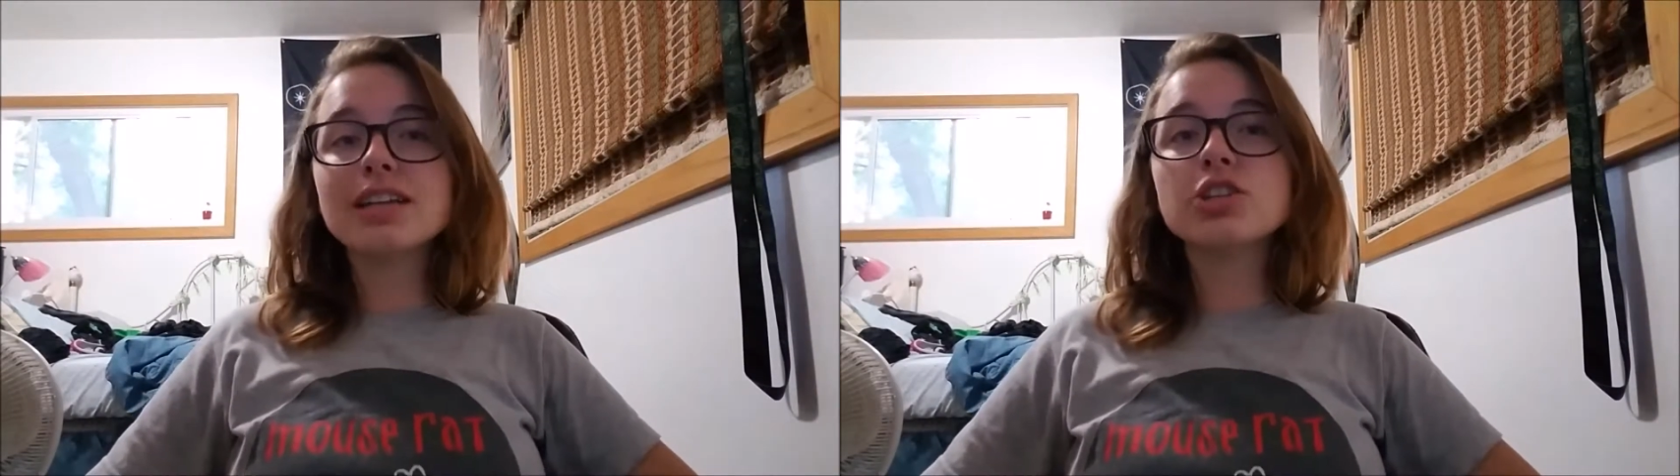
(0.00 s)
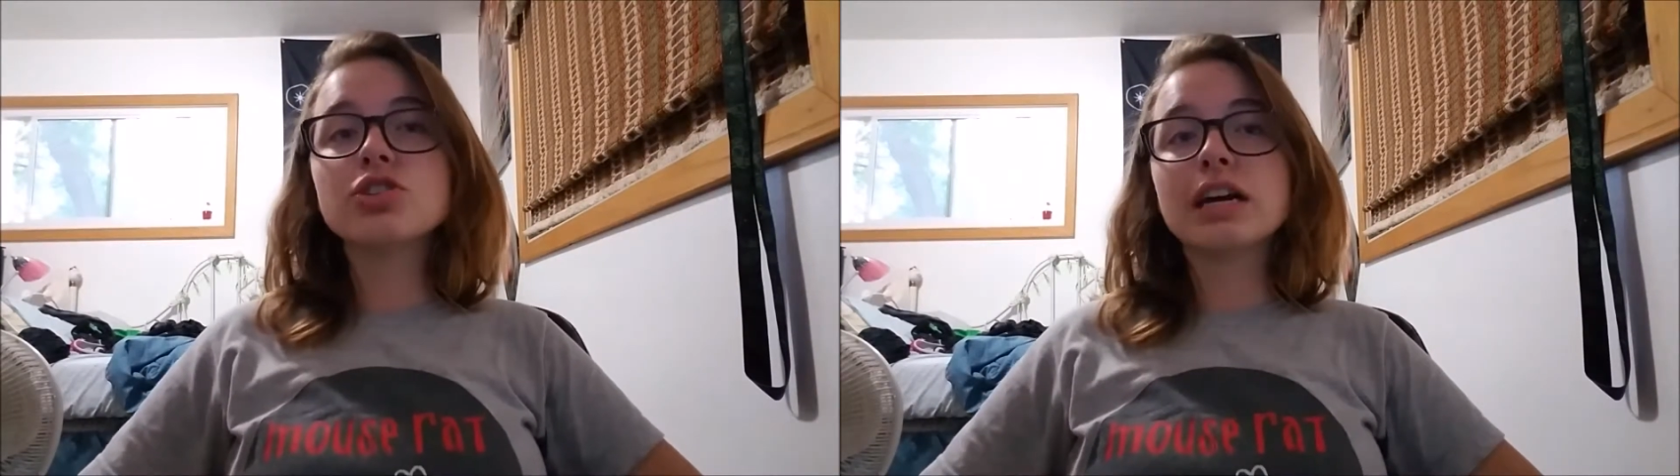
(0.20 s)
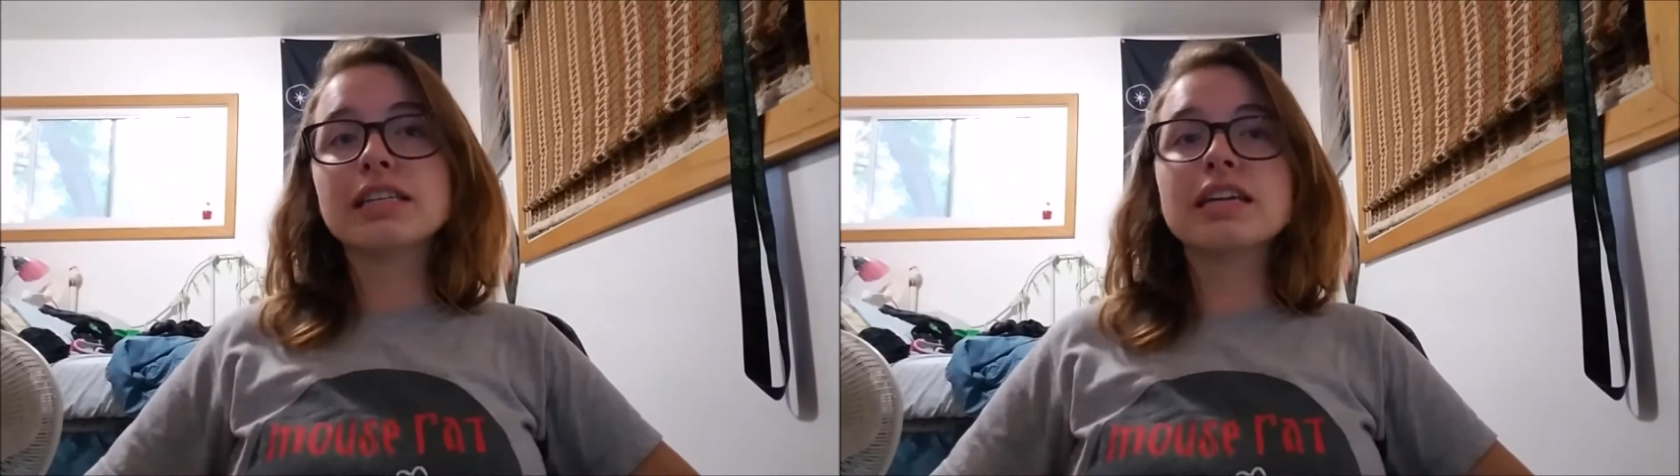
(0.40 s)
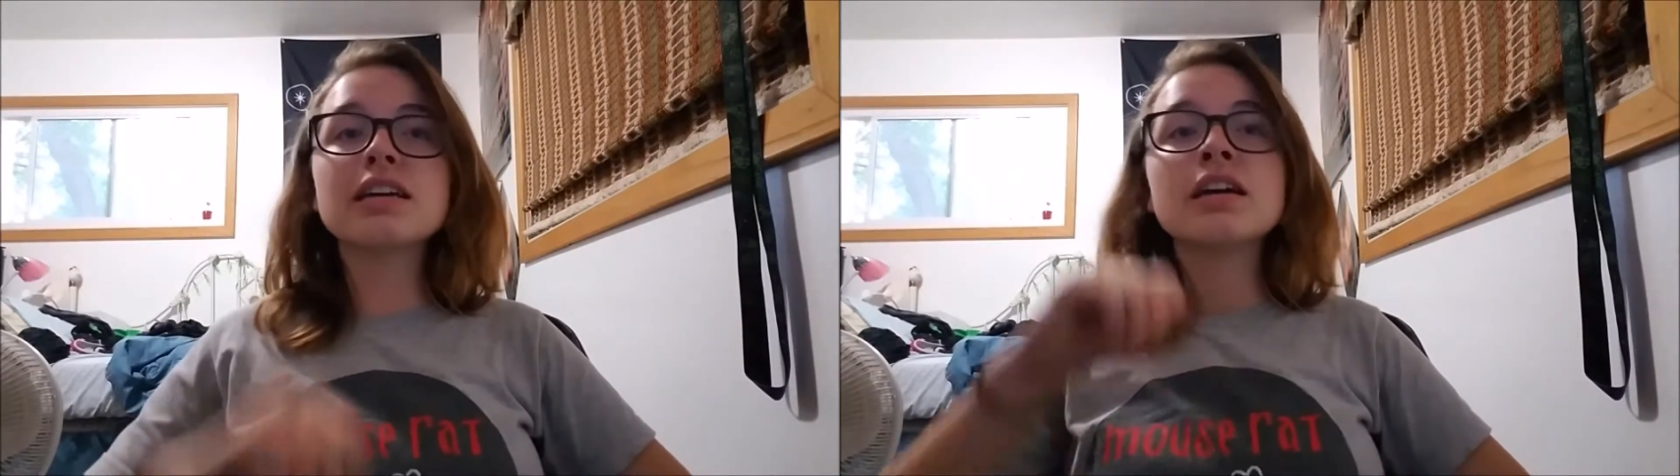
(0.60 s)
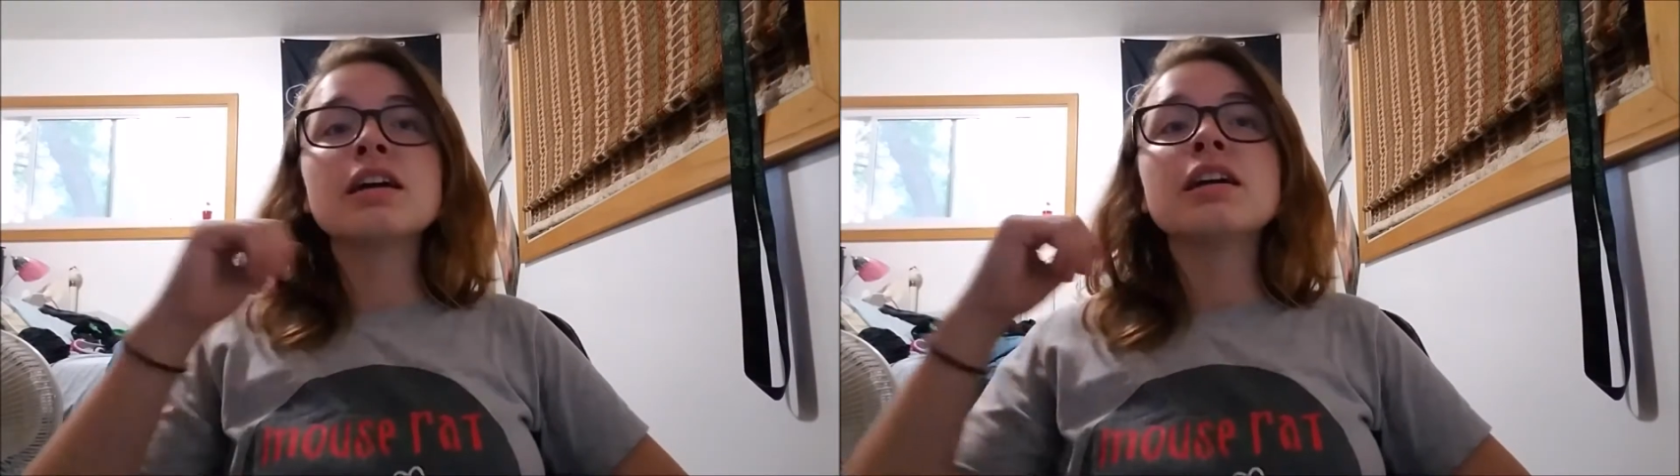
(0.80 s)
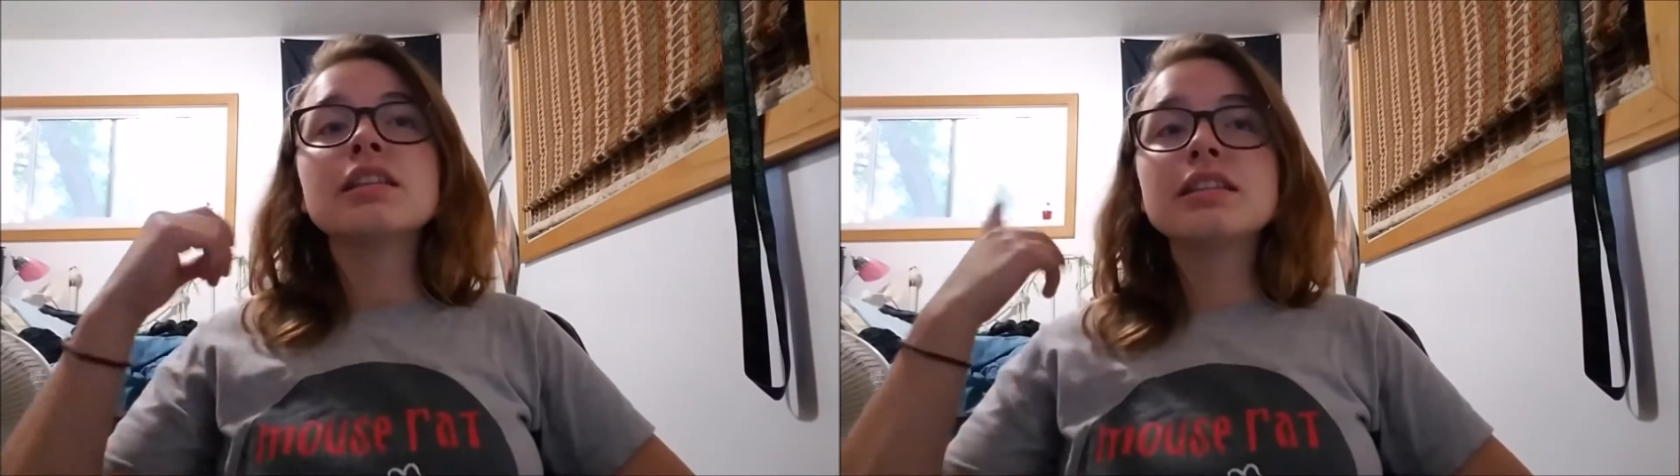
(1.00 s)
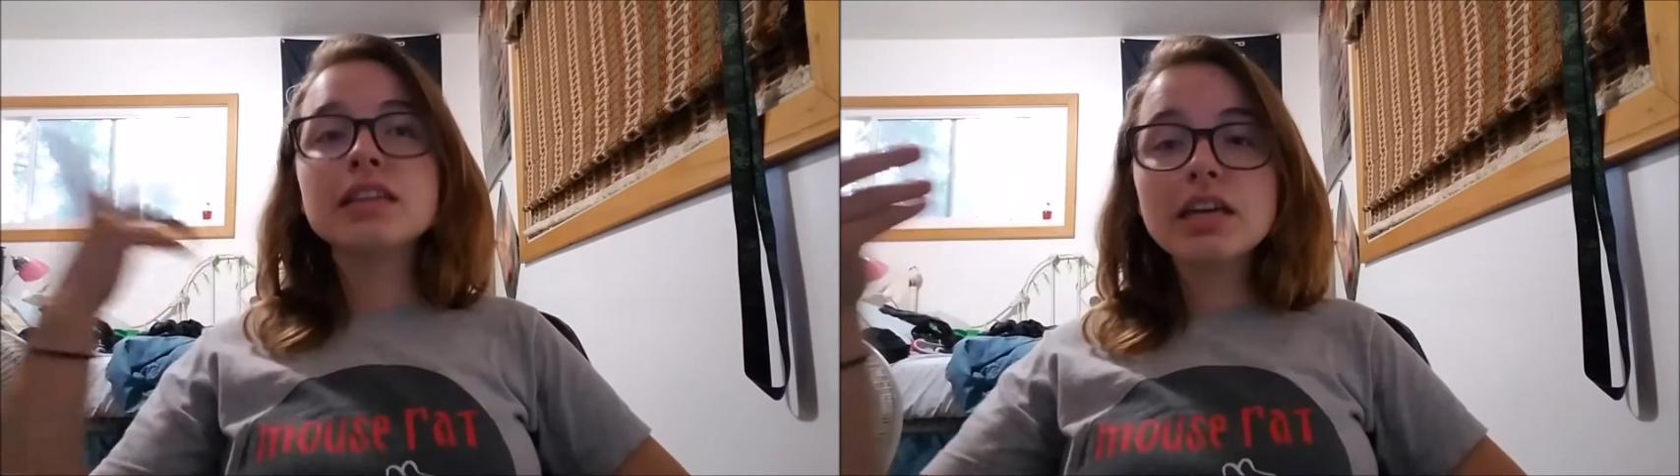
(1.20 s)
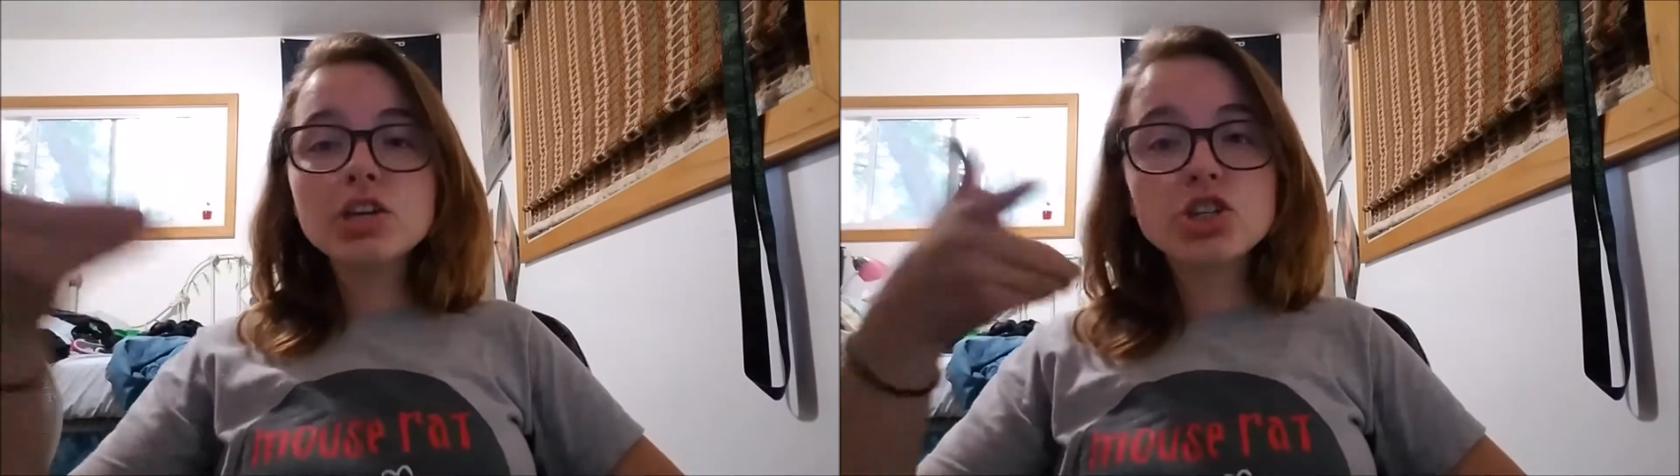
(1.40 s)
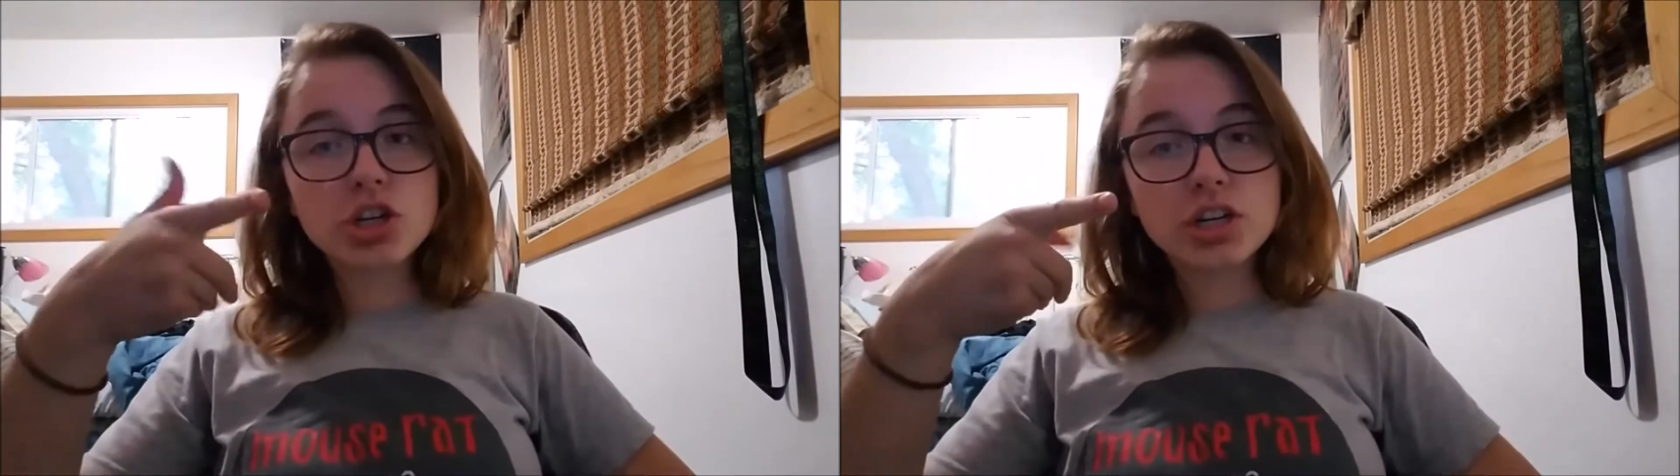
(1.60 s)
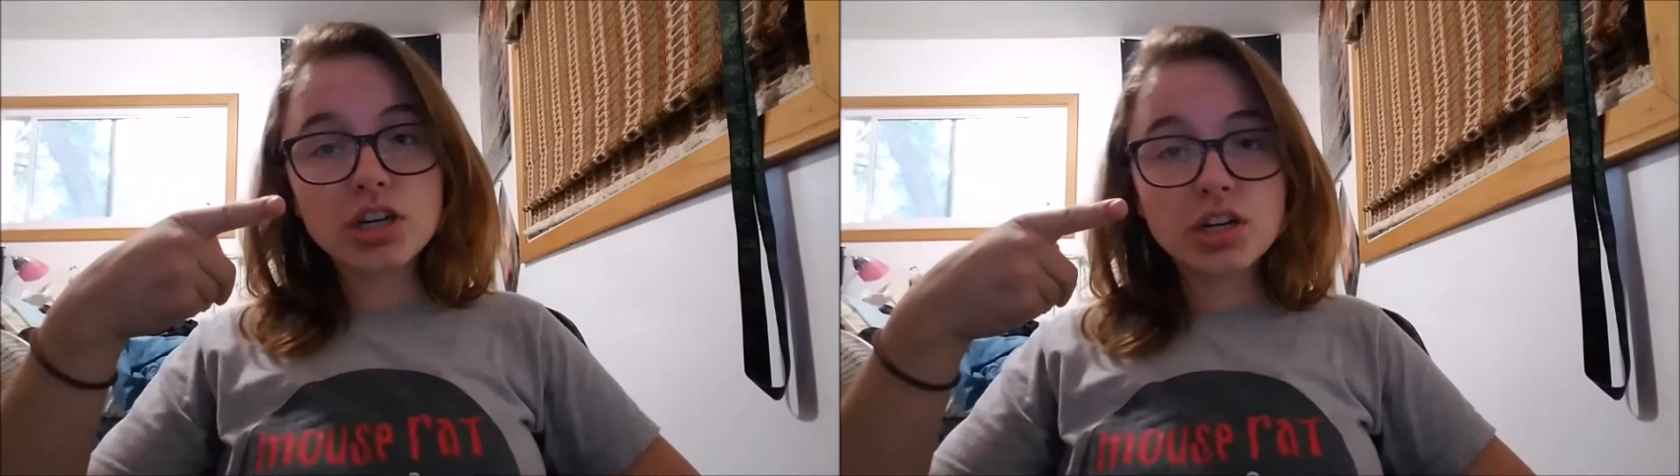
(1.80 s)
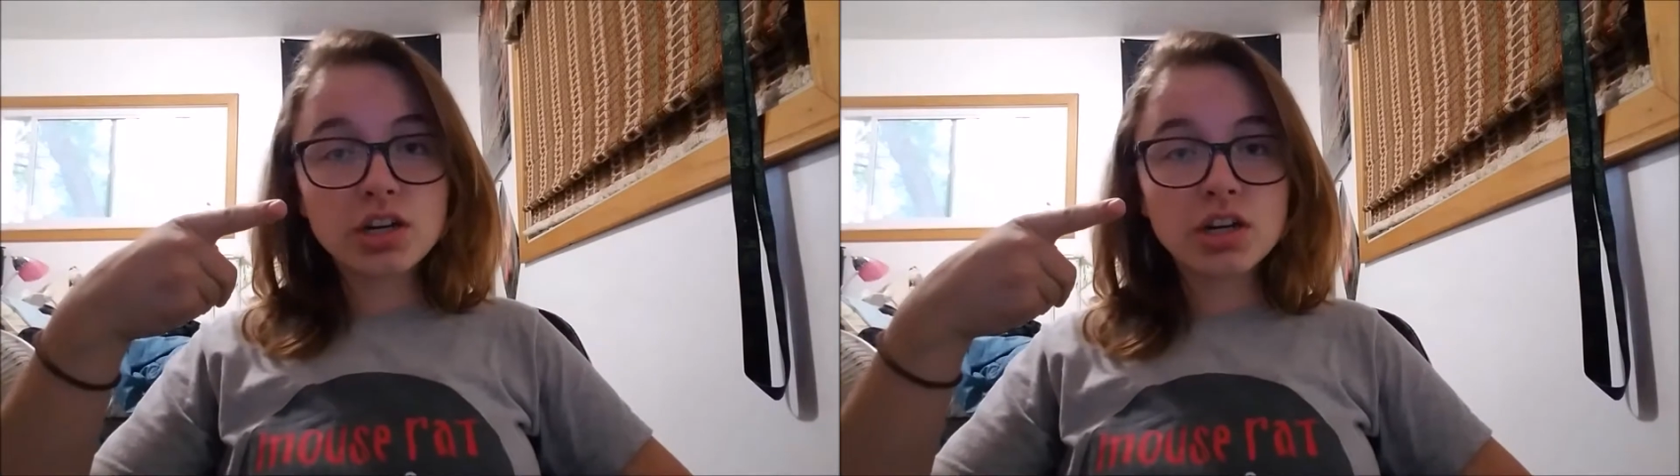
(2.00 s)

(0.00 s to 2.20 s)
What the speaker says: distracting the teacher